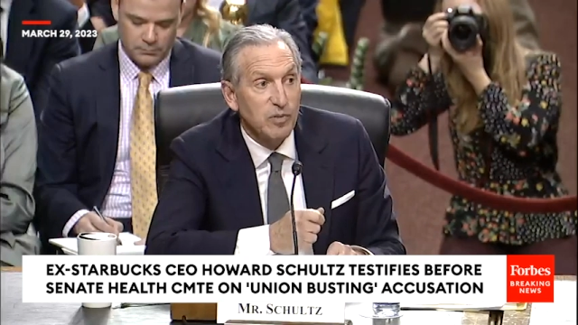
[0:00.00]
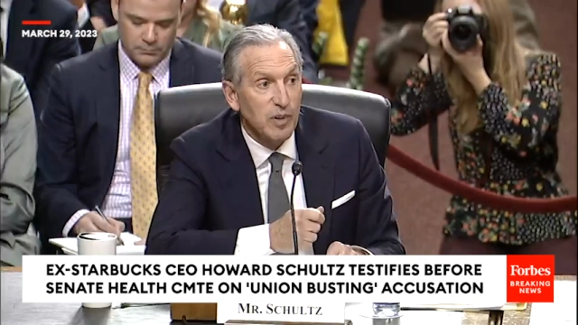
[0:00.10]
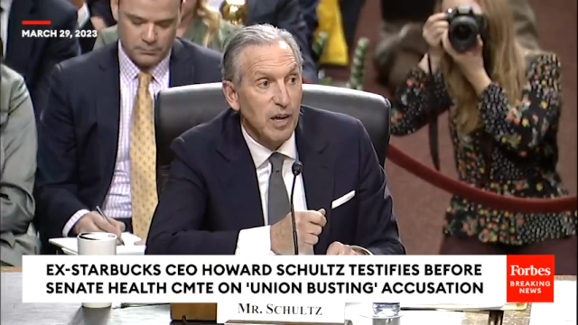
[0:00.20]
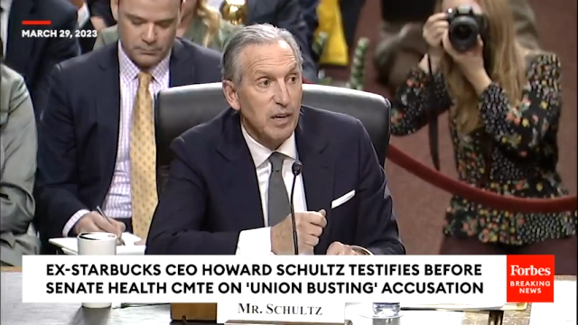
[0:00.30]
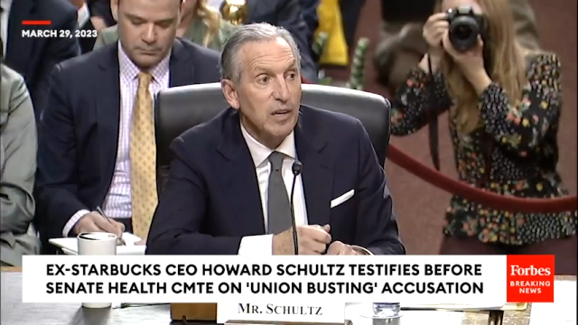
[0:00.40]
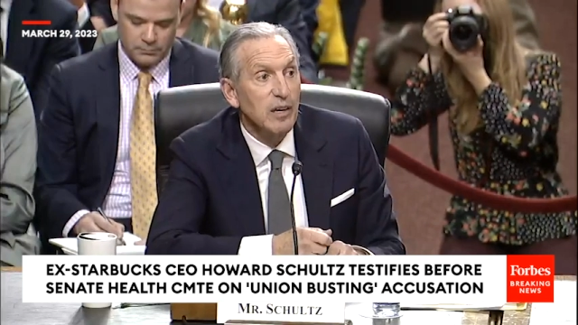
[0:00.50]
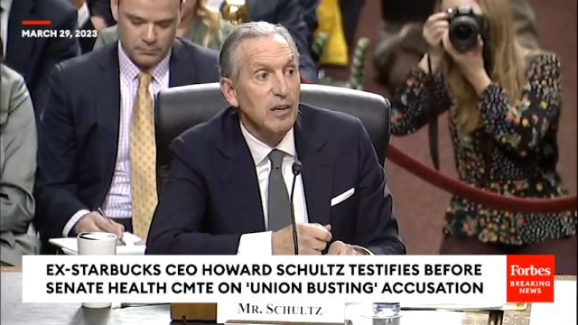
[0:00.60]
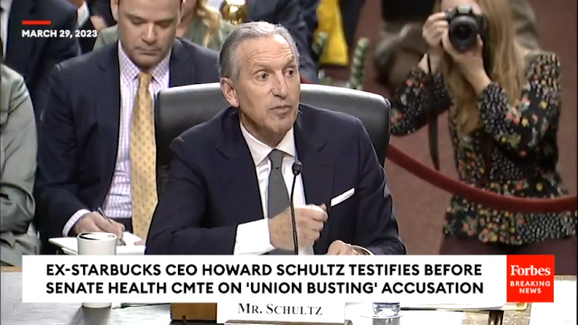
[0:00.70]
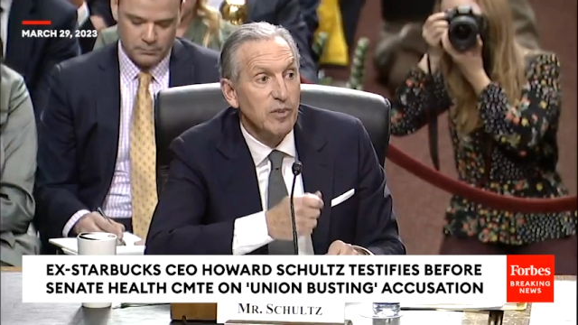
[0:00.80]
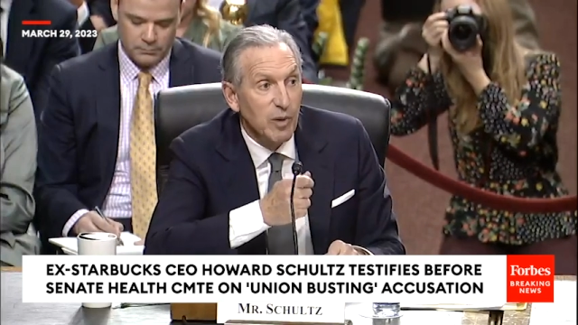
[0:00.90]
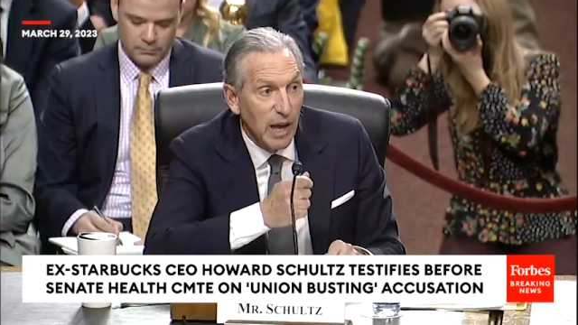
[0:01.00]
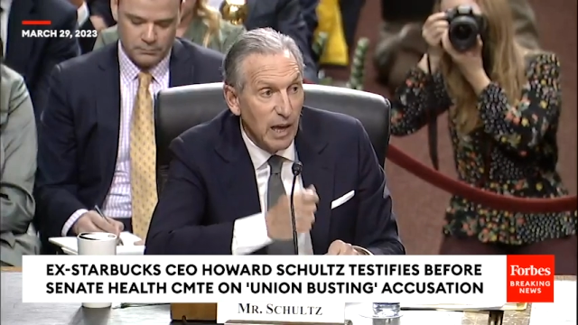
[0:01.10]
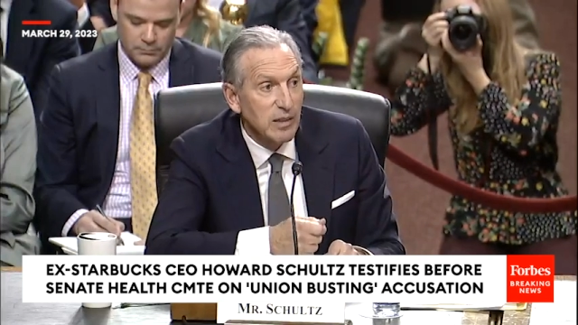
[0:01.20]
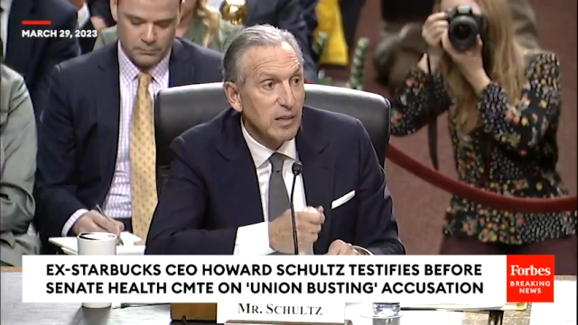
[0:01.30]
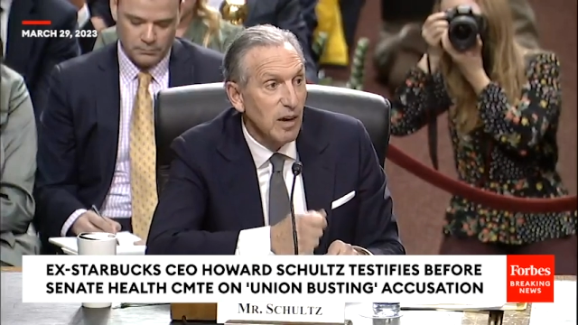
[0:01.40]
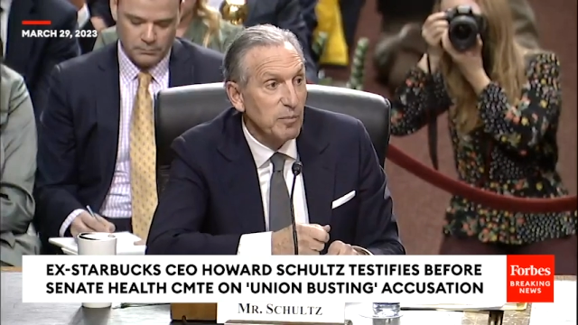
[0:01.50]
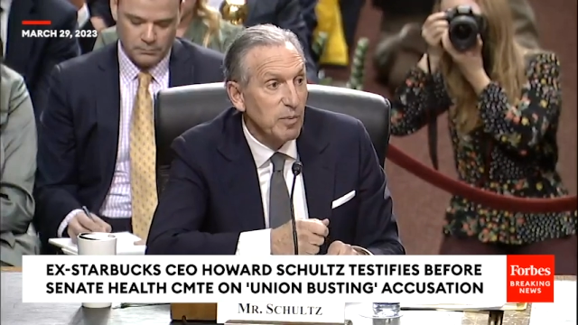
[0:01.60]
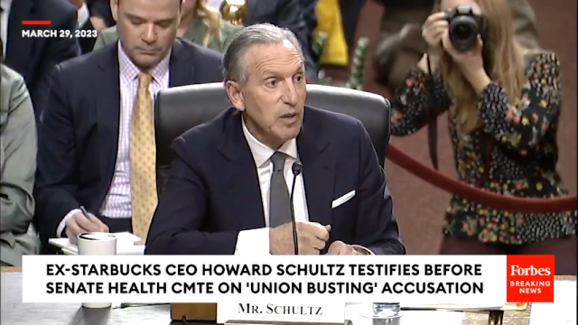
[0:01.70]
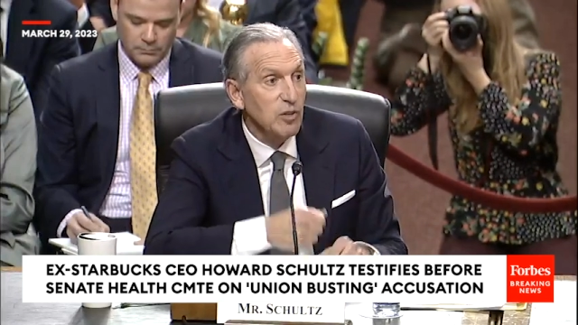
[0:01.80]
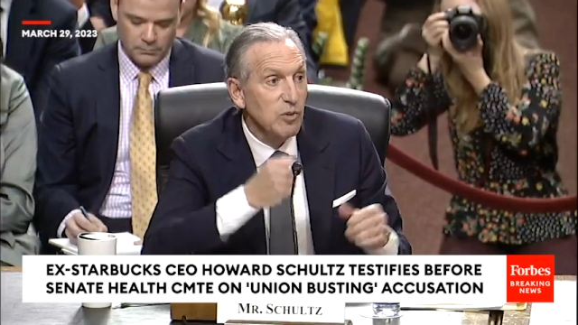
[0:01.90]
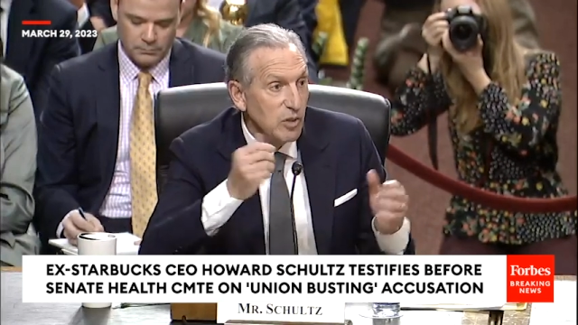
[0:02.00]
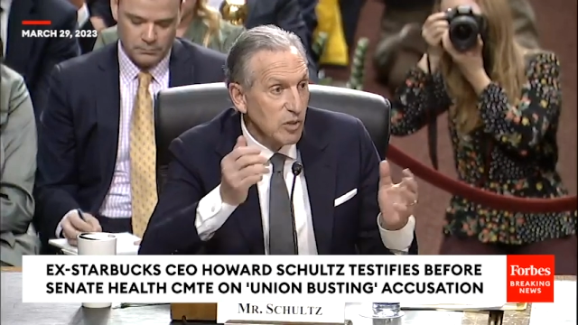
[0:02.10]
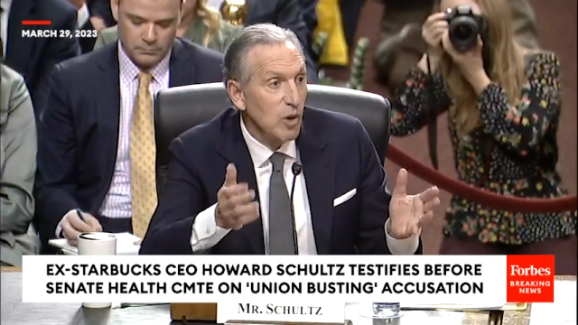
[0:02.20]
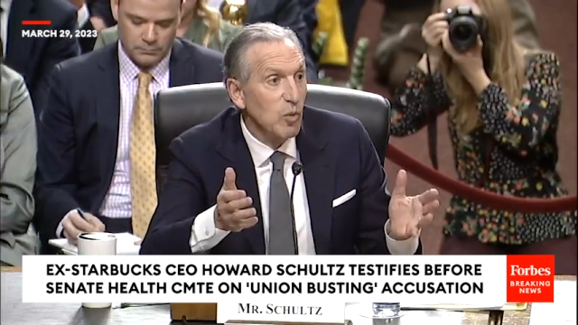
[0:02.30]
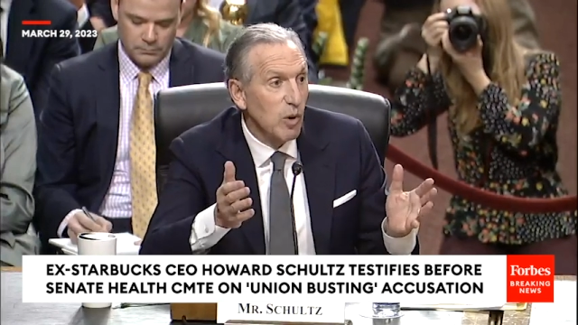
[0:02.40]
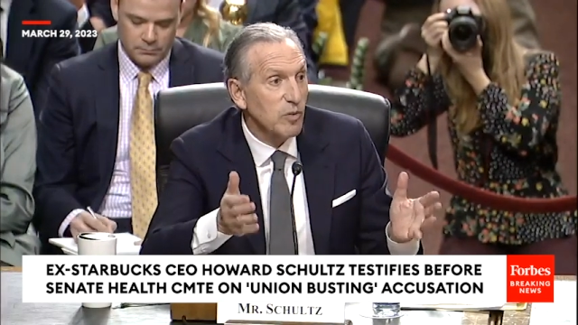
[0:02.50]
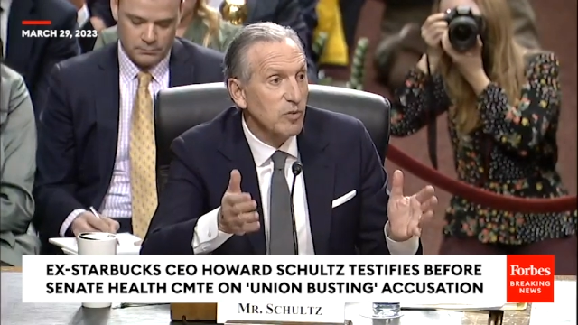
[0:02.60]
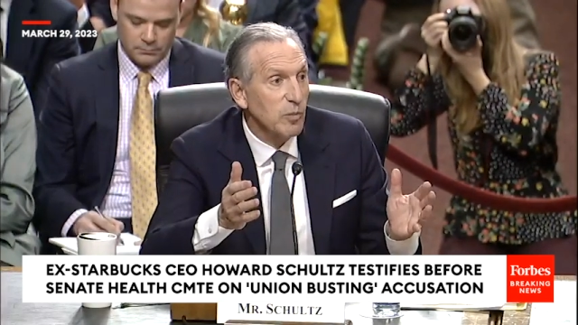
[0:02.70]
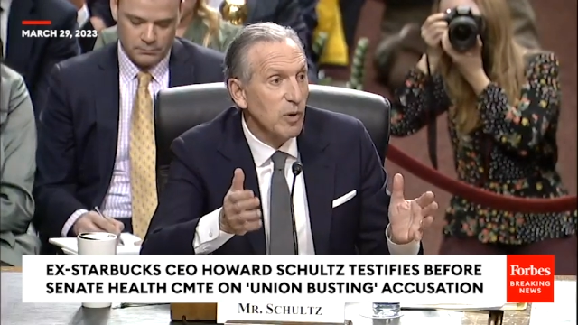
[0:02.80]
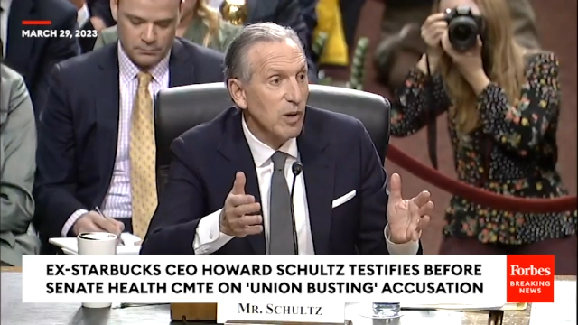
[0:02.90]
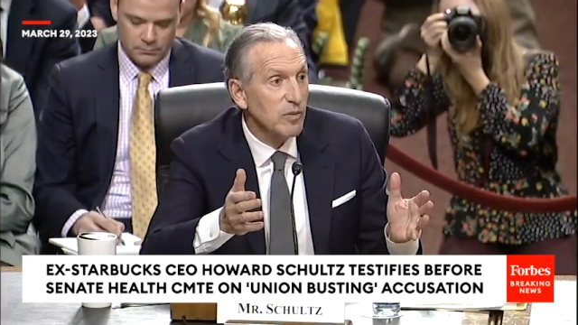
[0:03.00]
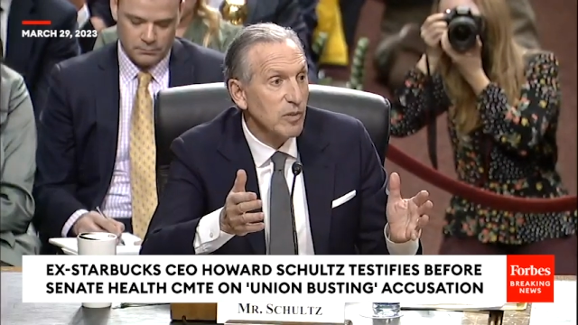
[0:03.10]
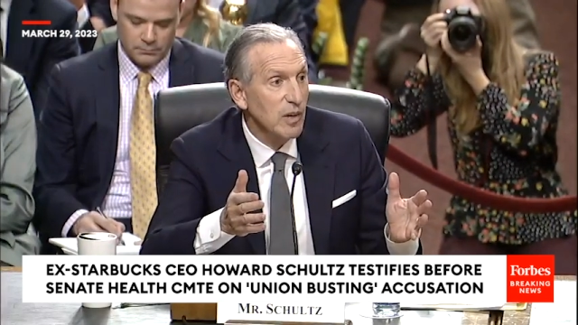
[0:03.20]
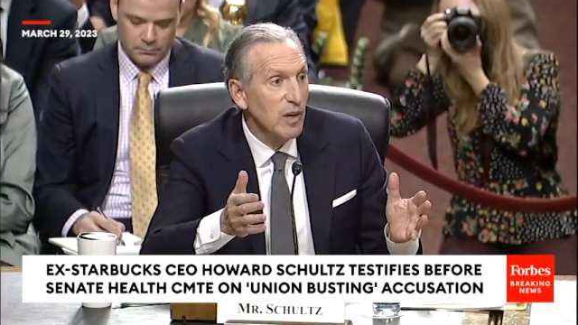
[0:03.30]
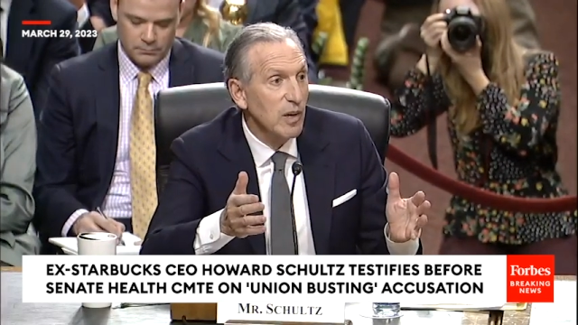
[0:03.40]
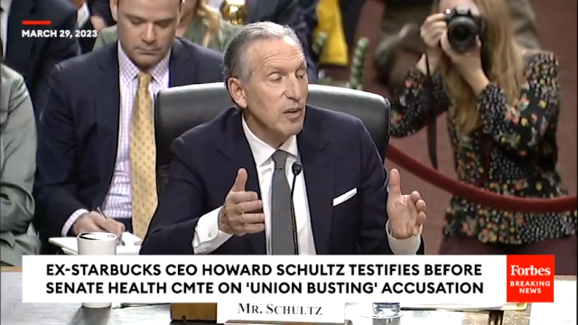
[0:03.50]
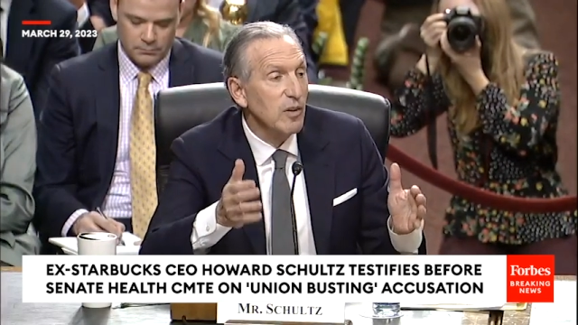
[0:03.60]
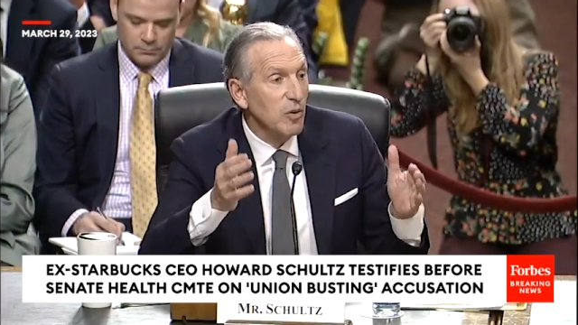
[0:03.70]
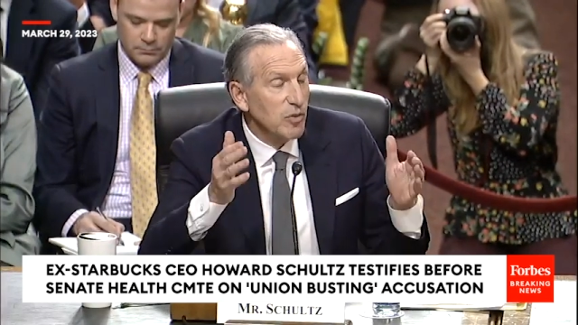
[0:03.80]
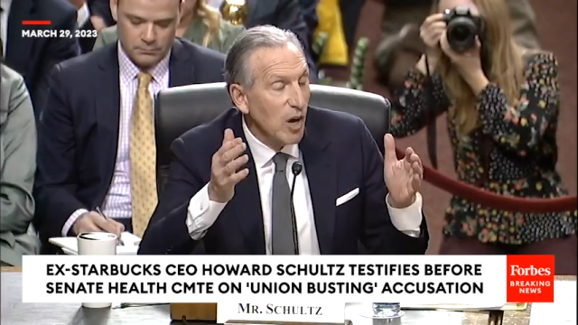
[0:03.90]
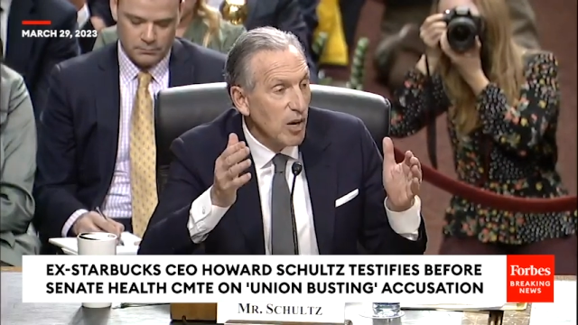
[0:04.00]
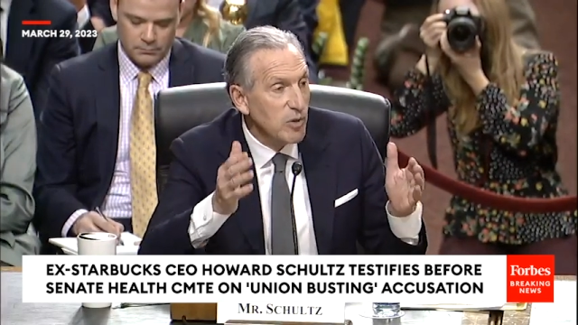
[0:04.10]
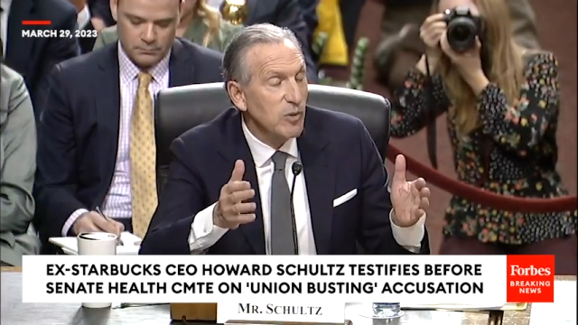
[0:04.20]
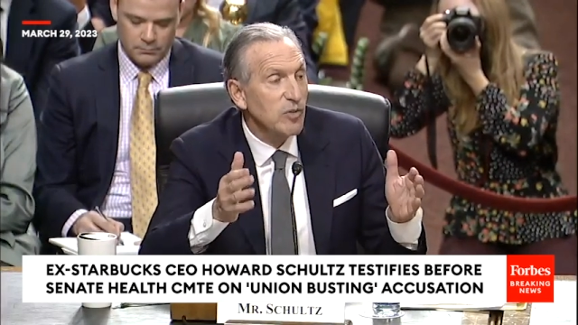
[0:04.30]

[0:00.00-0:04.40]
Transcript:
Speaker 1: said, if you hate the company, you could go work somewhere else. Those 100